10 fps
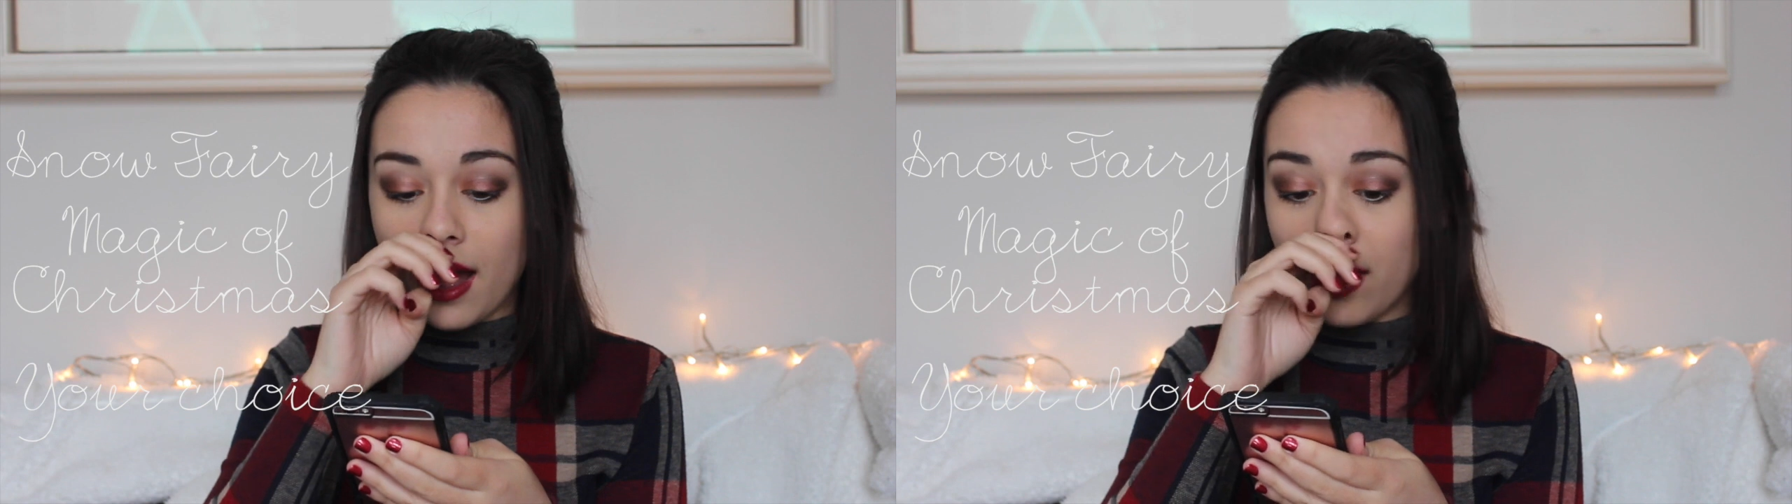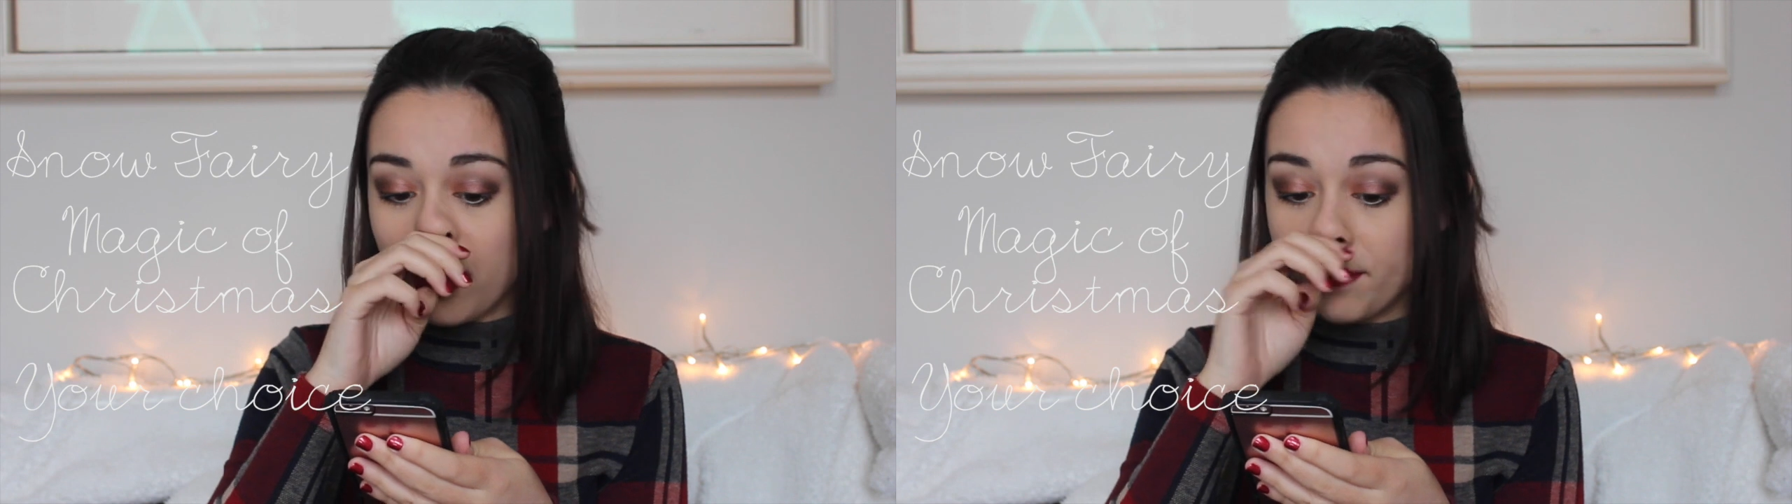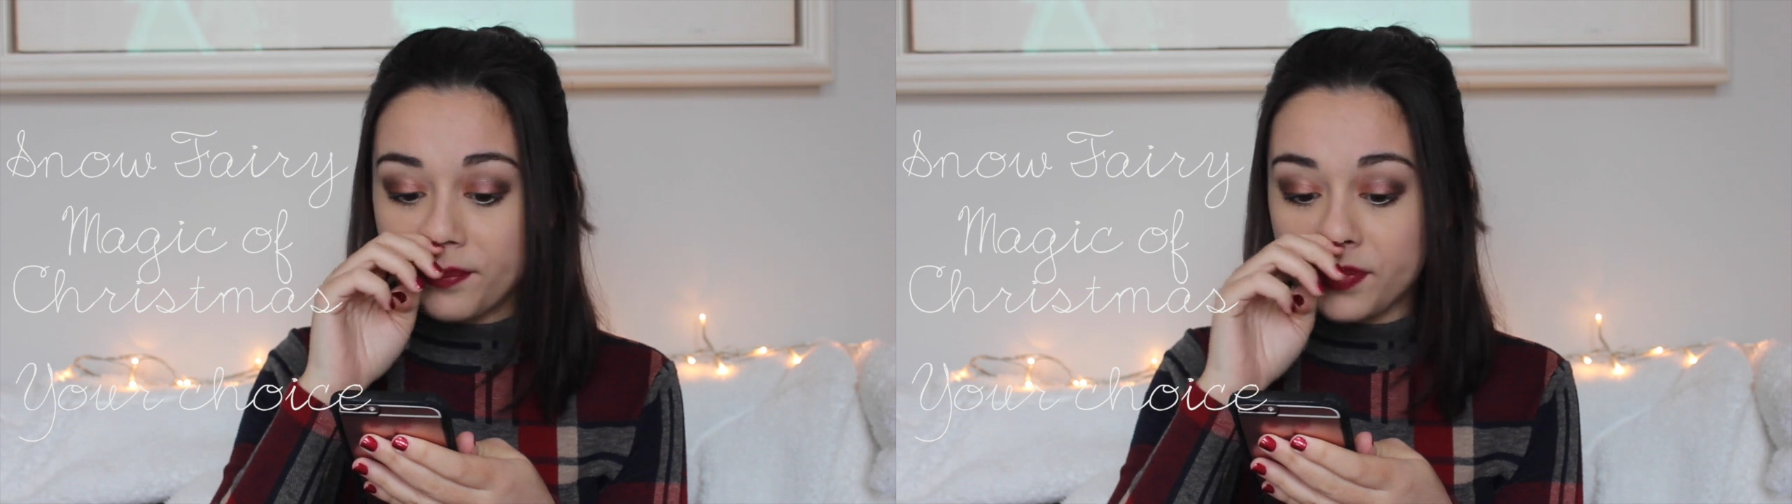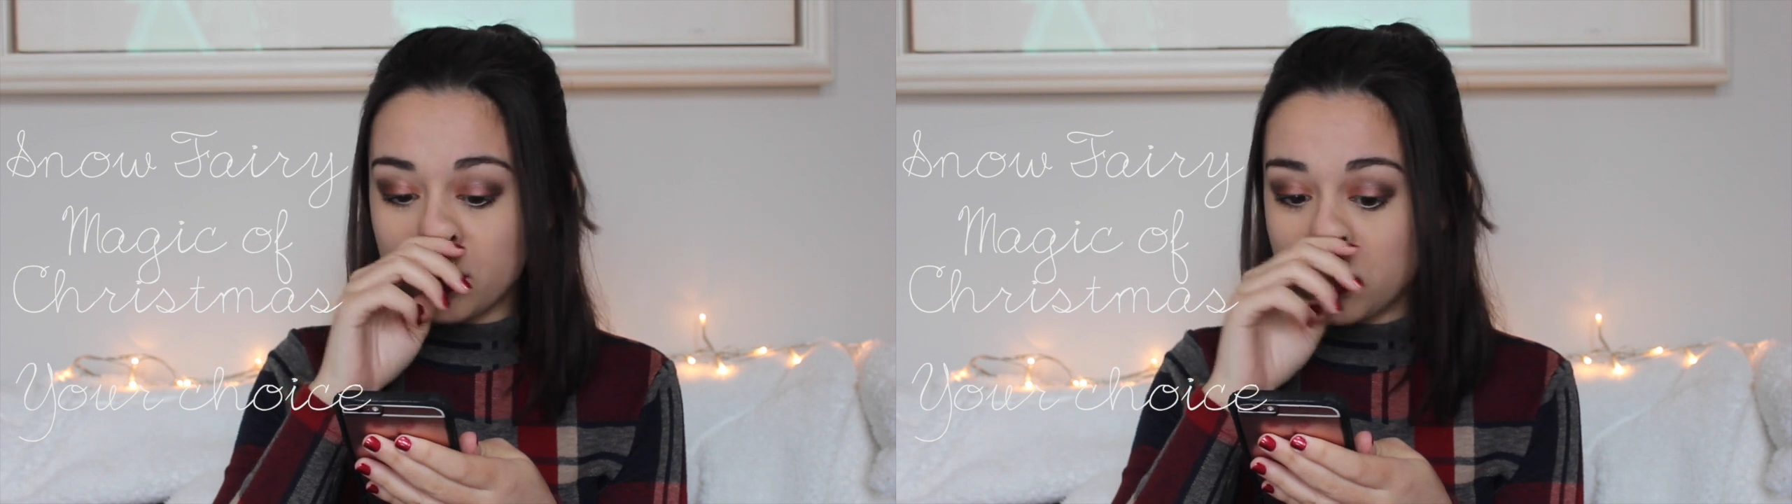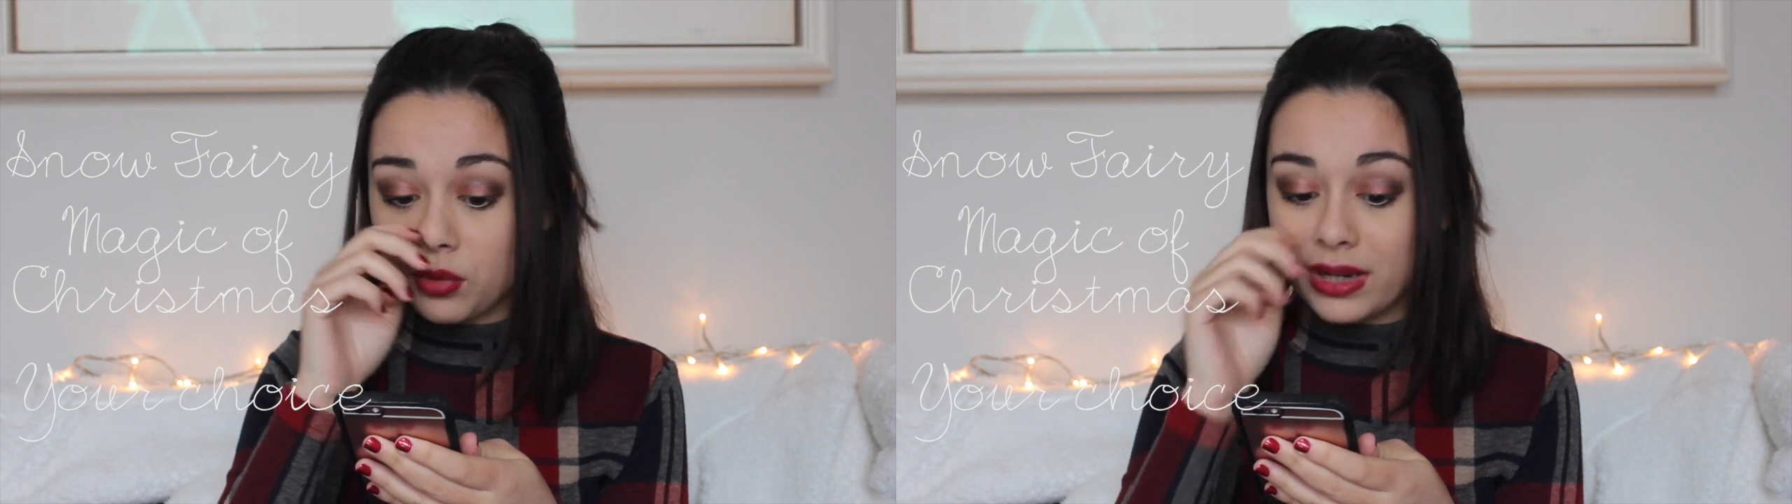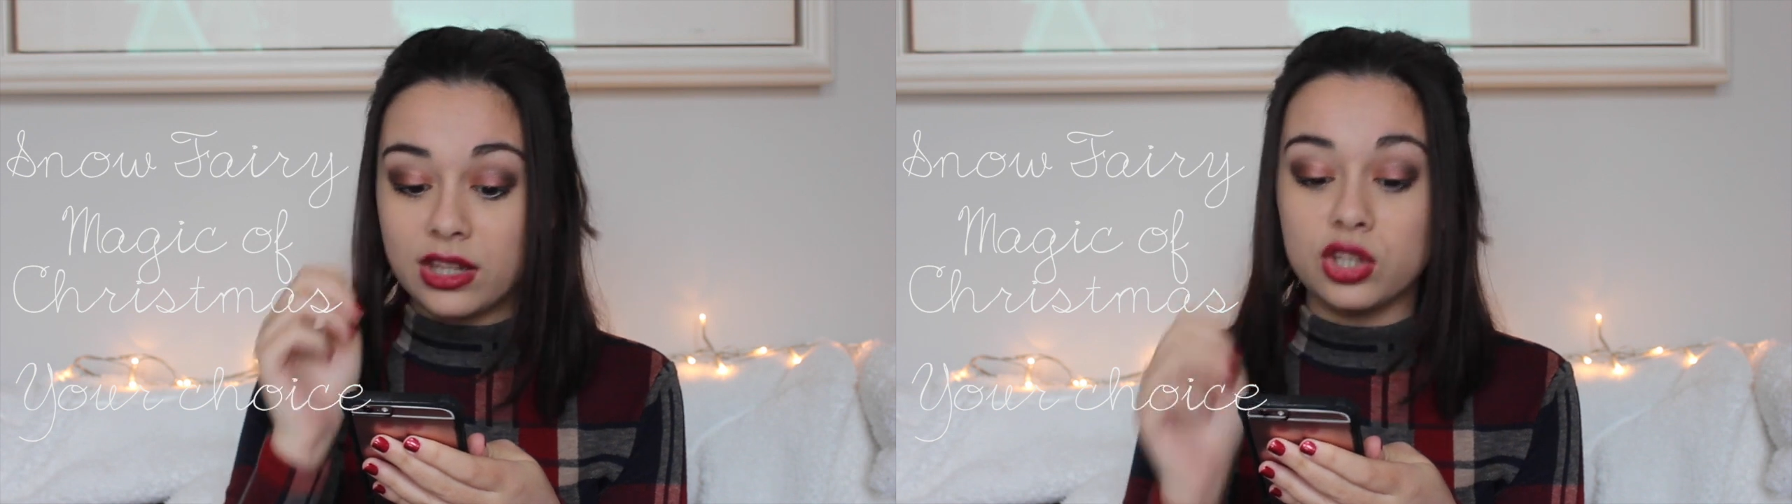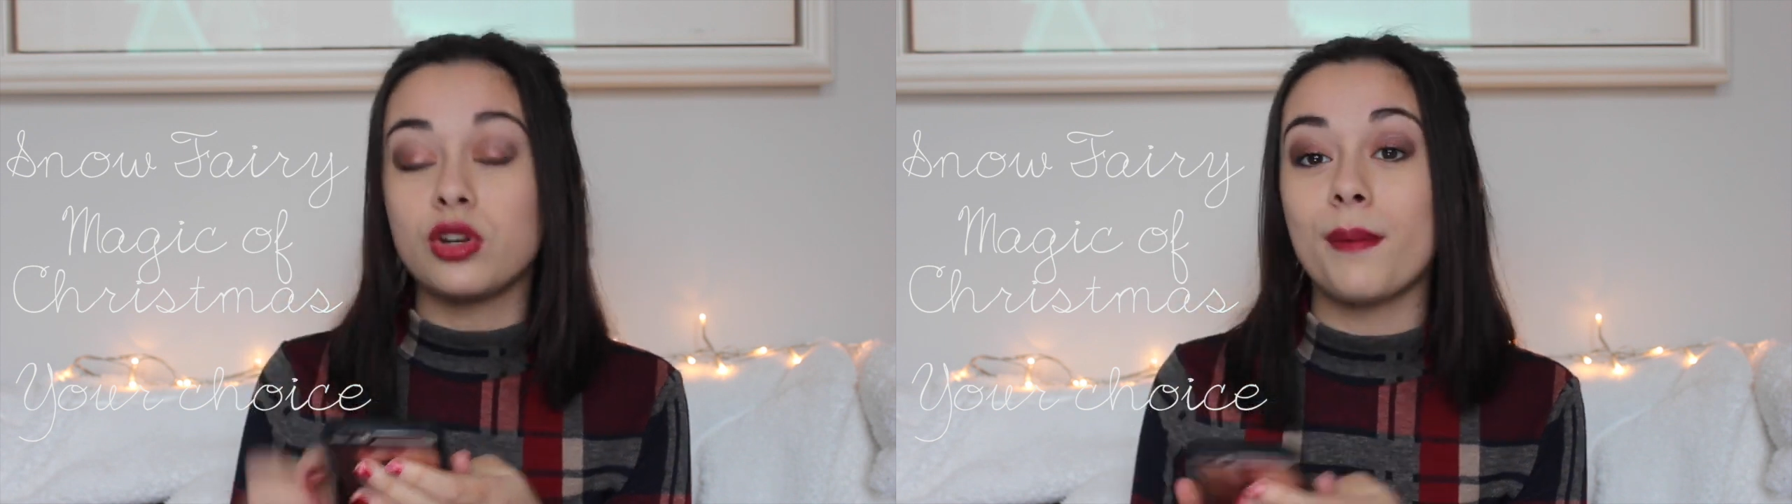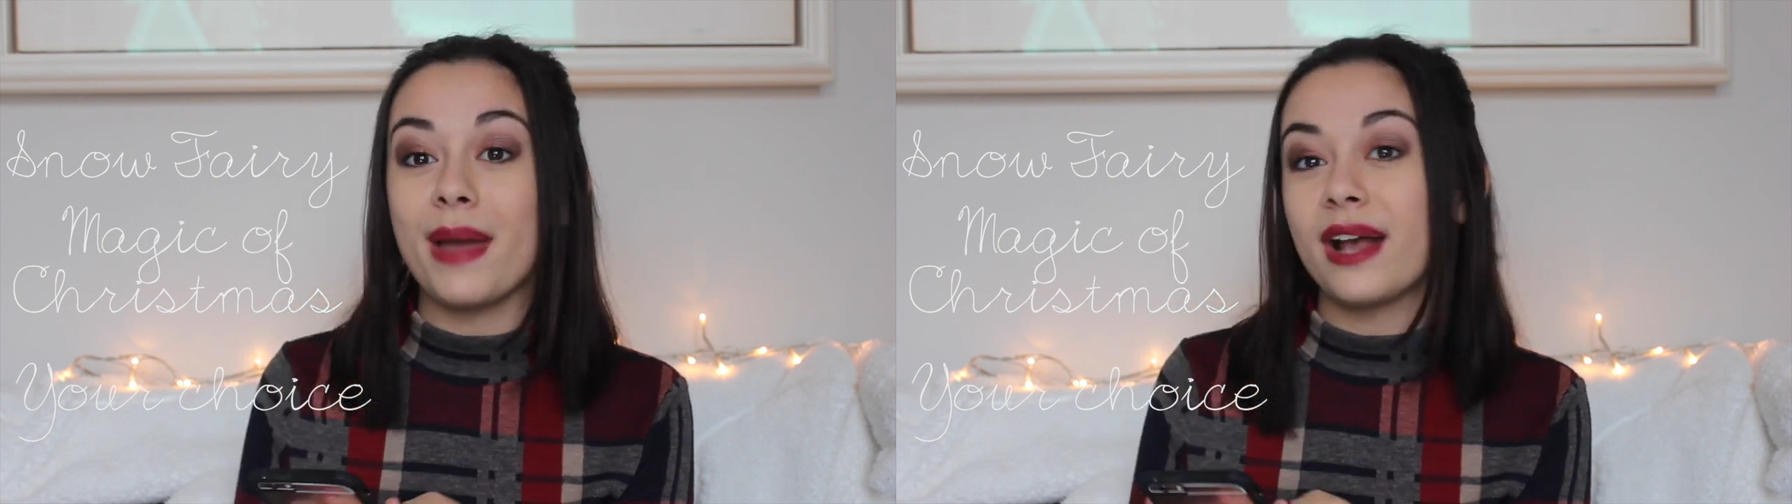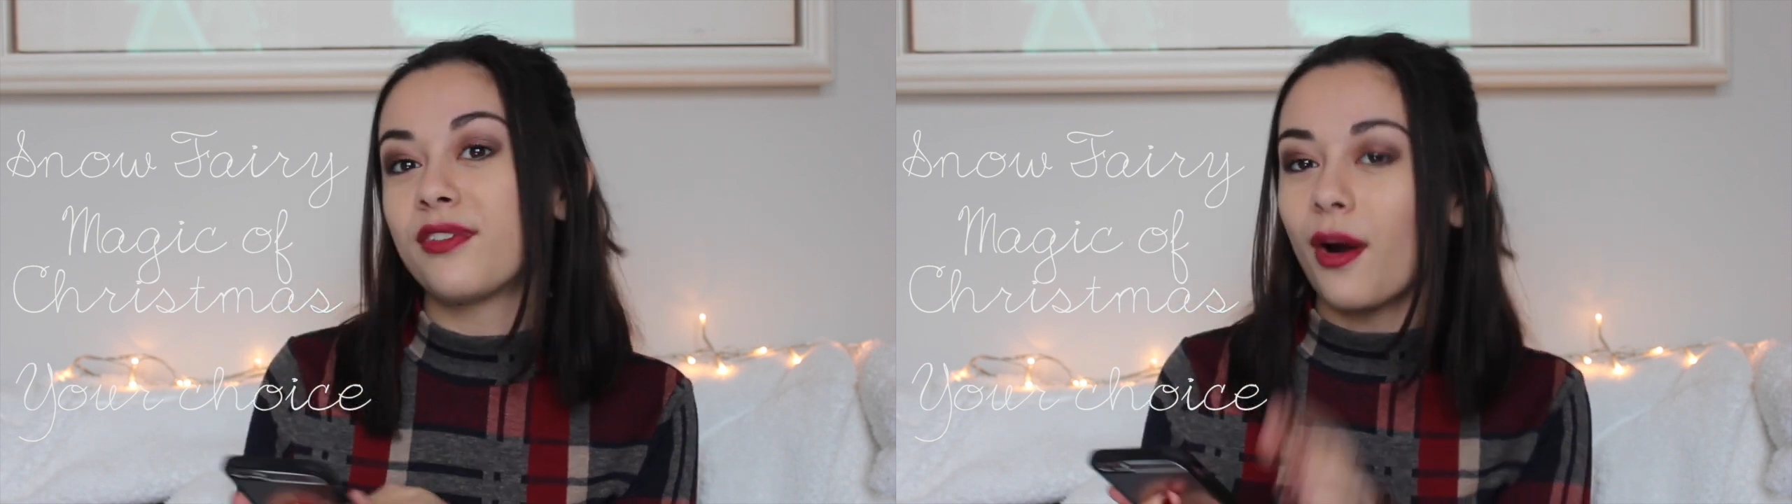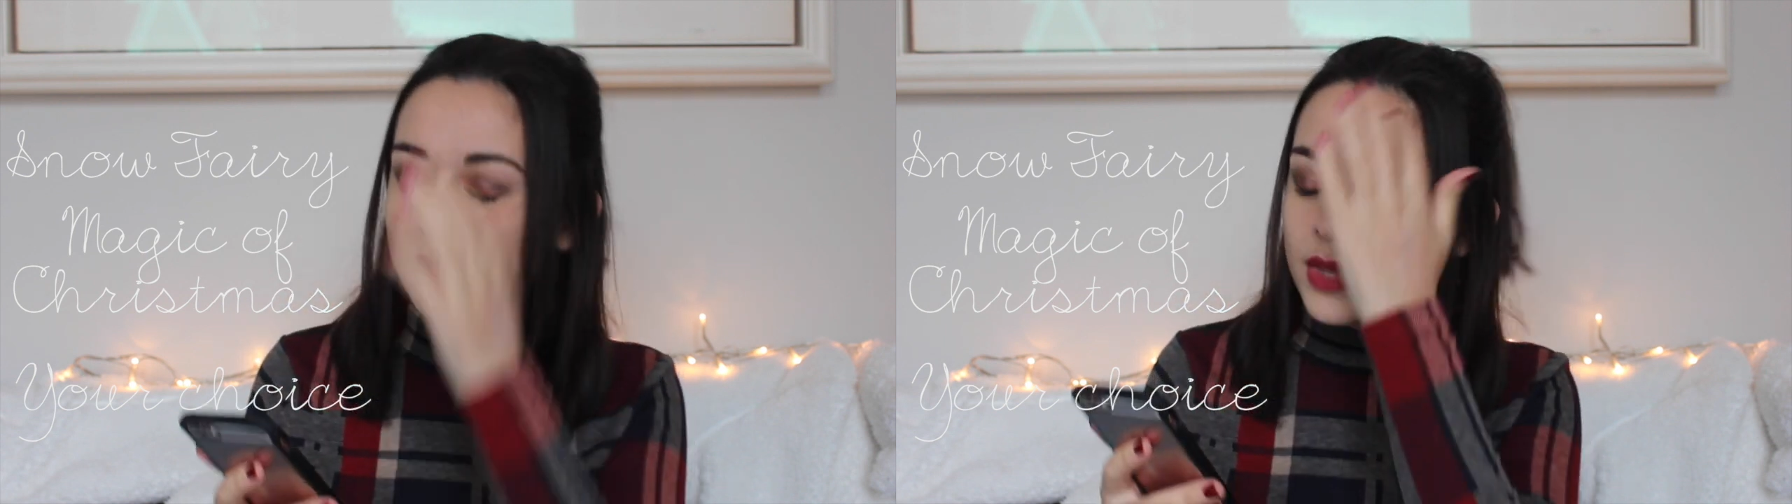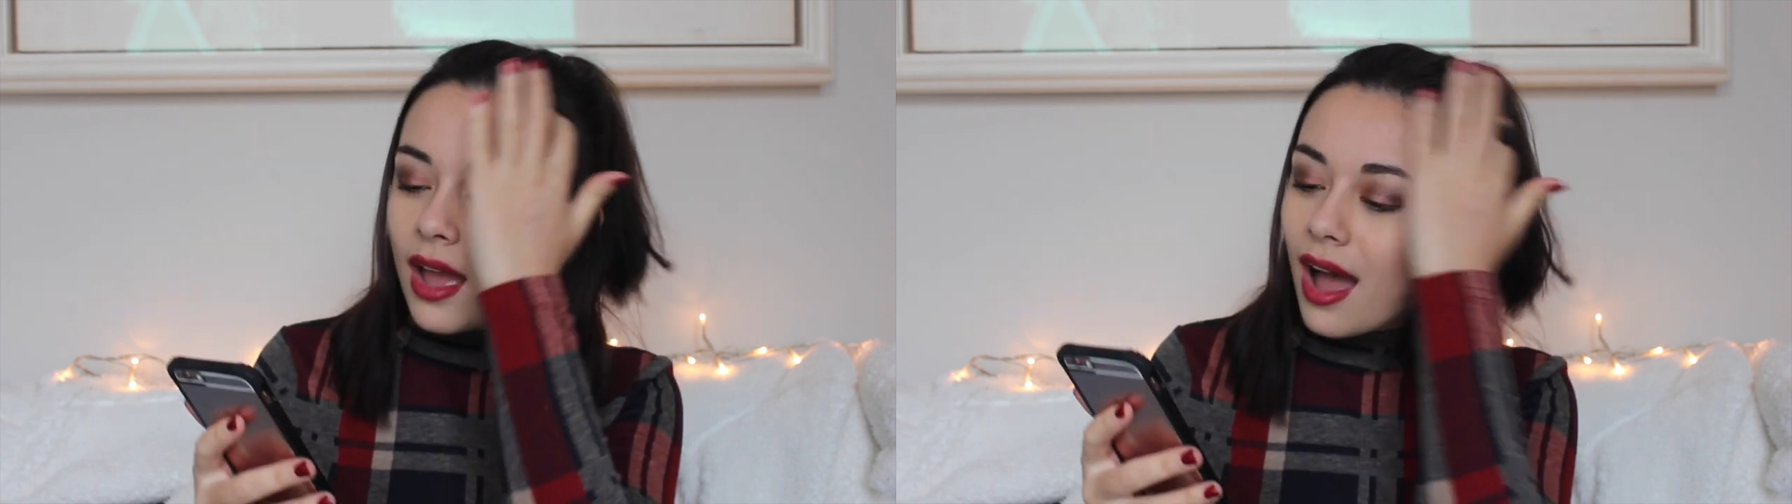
um, three that you can pick from.